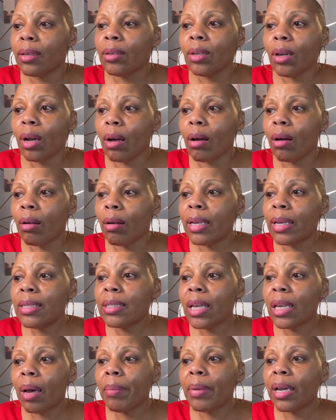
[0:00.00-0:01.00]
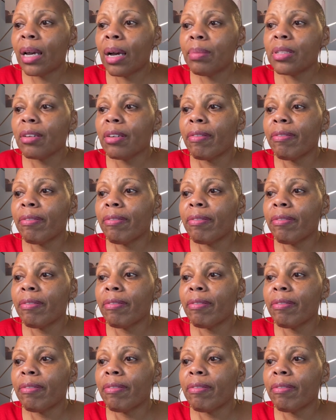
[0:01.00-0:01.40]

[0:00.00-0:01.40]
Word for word: Y'all, it's coming up to